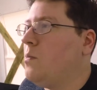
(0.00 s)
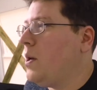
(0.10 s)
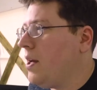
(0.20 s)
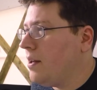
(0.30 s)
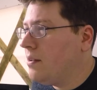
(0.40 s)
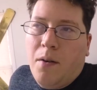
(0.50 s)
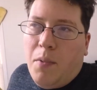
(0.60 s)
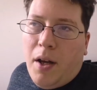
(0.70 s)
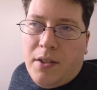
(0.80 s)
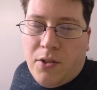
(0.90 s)
Japan.
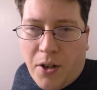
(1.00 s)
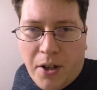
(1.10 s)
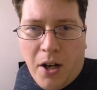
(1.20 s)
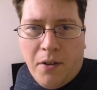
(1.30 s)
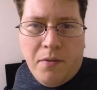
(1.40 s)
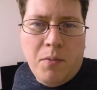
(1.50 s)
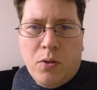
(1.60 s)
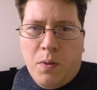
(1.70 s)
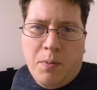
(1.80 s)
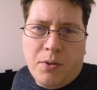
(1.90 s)
But starting off,
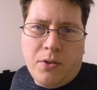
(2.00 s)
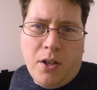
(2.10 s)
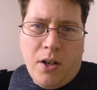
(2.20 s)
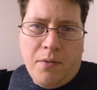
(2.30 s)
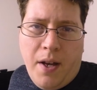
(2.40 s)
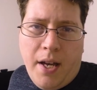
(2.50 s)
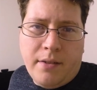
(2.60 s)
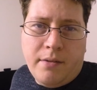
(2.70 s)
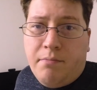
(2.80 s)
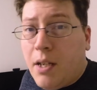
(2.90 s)
most people start off
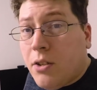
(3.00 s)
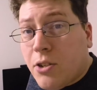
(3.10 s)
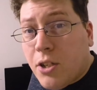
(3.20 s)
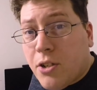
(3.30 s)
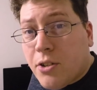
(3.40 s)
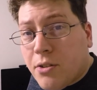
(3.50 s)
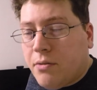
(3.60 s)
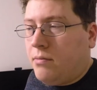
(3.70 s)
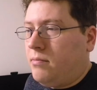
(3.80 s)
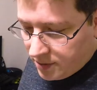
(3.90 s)
as English teachers.